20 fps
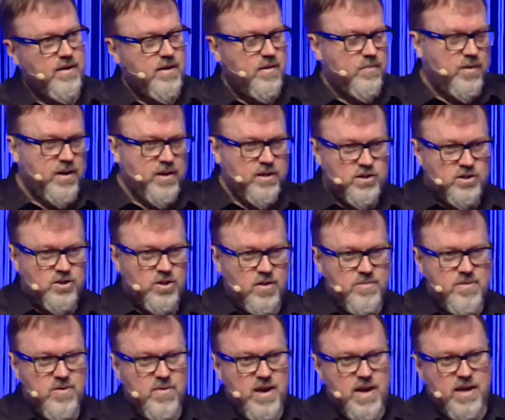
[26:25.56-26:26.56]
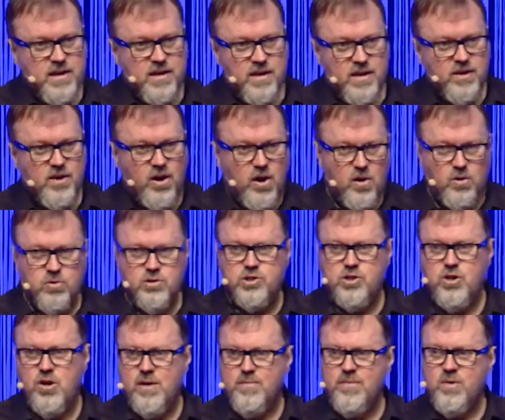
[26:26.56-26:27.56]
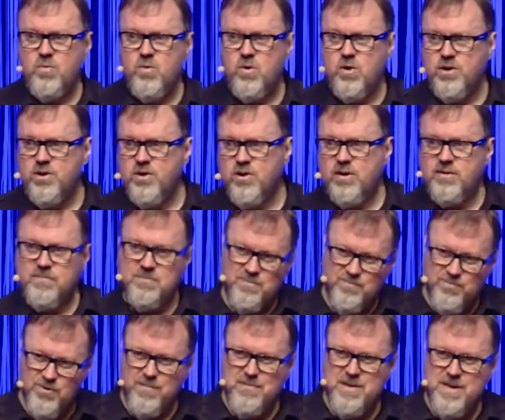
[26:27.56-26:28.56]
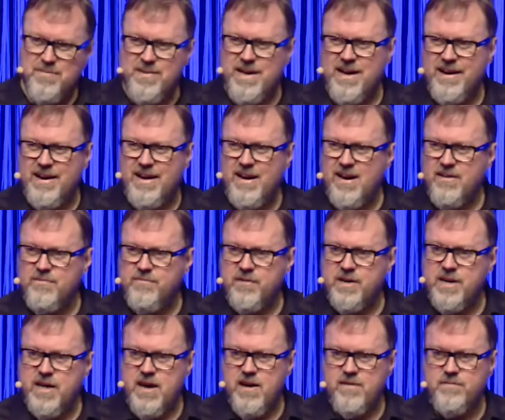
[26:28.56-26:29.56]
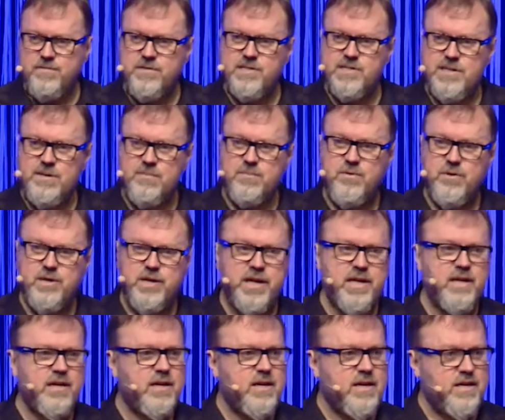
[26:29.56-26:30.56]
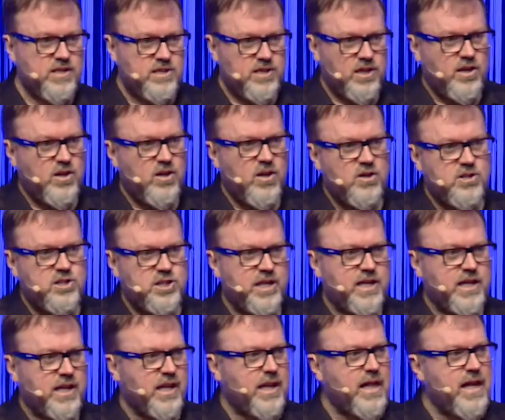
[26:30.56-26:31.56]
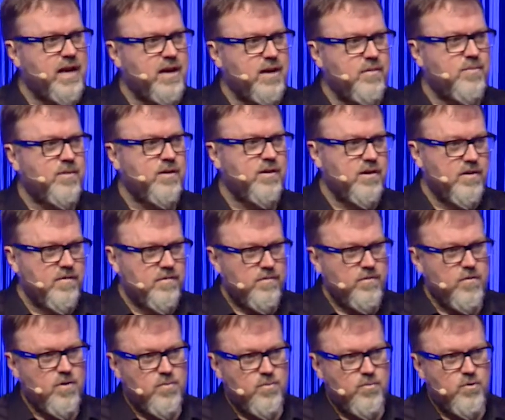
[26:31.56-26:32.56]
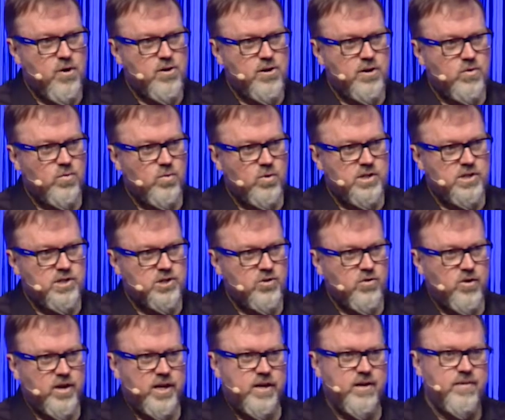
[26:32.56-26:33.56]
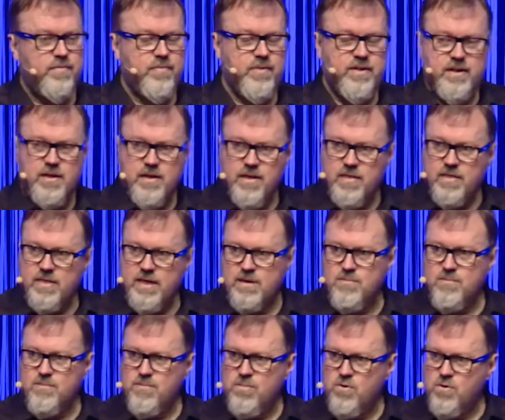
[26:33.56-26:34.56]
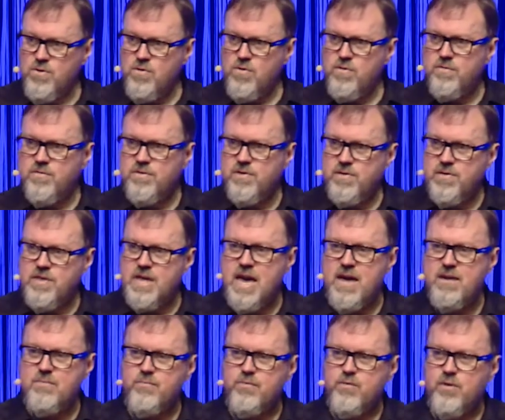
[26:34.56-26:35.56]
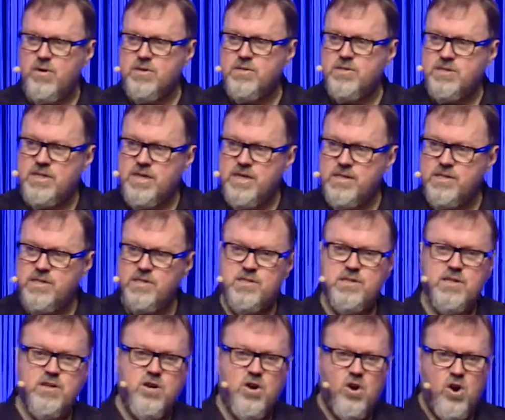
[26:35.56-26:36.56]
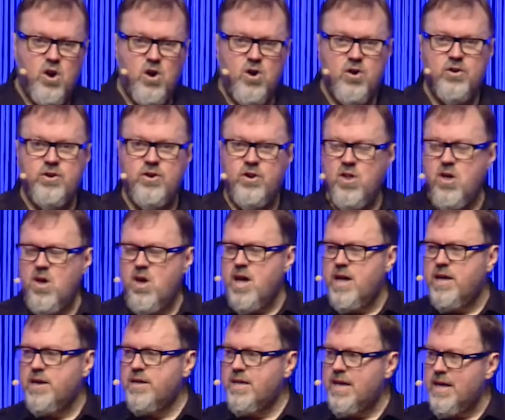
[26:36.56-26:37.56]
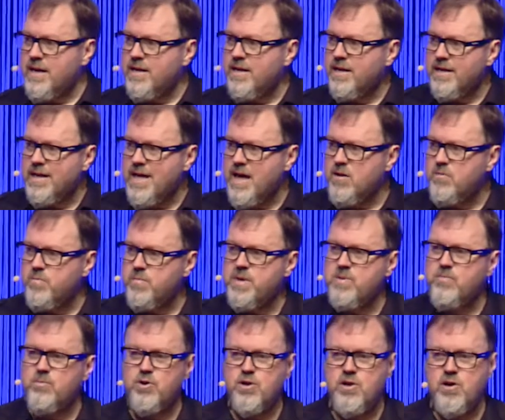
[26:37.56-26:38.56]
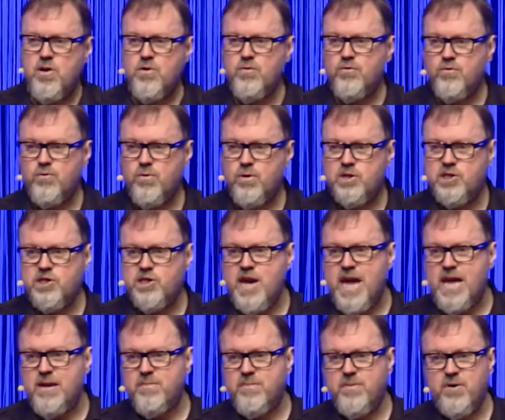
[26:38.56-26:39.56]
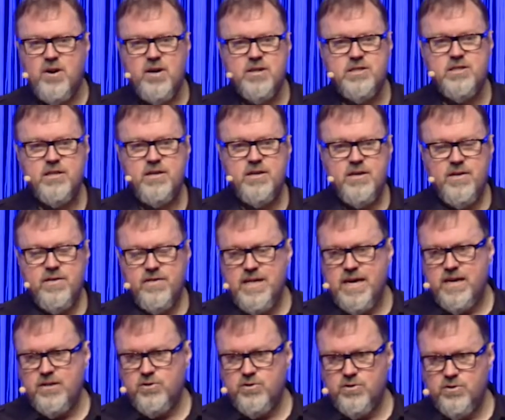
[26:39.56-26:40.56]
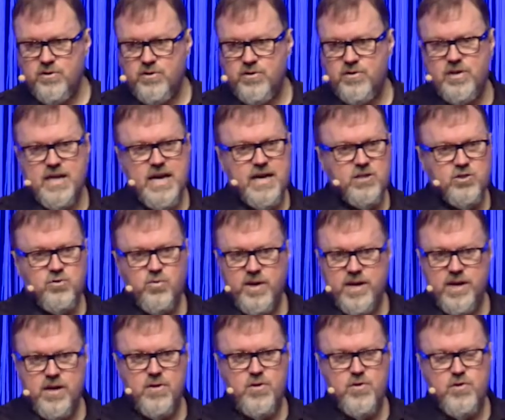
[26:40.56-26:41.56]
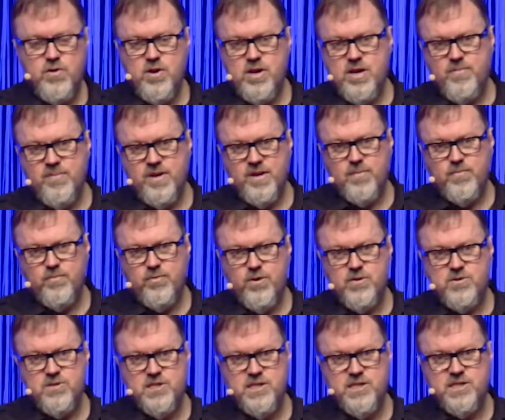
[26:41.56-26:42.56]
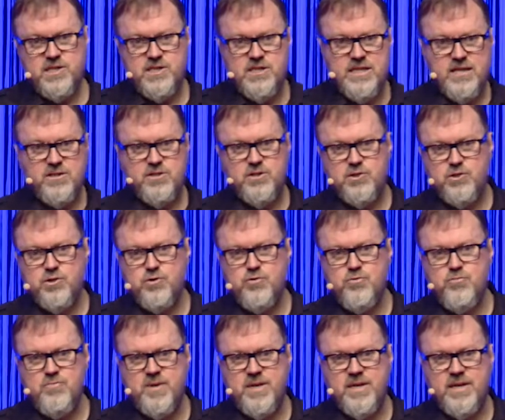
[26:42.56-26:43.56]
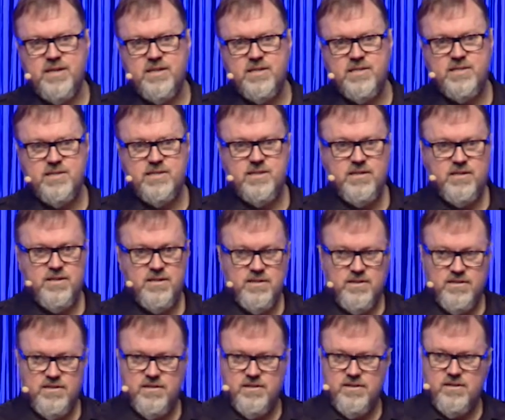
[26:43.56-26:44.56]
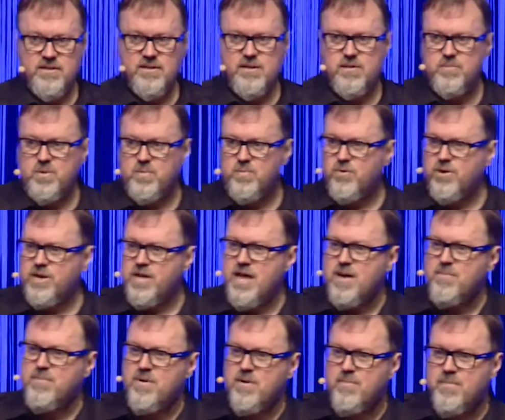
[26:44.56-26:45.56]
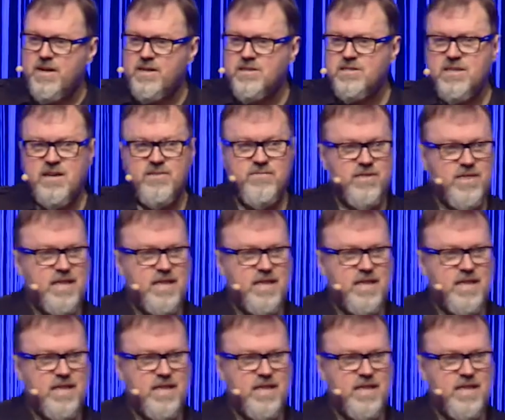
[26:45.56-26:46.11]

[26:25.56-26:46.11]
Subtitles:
by the time you added in hold time and whatnot, probably about half an hour for somebody to lodge a claim for a broken windscreen. They moved that process online and allowed people to go through a chat bot. That took that 20 to 30 minute process down to 2 minutes. I'd be pretty happy about saving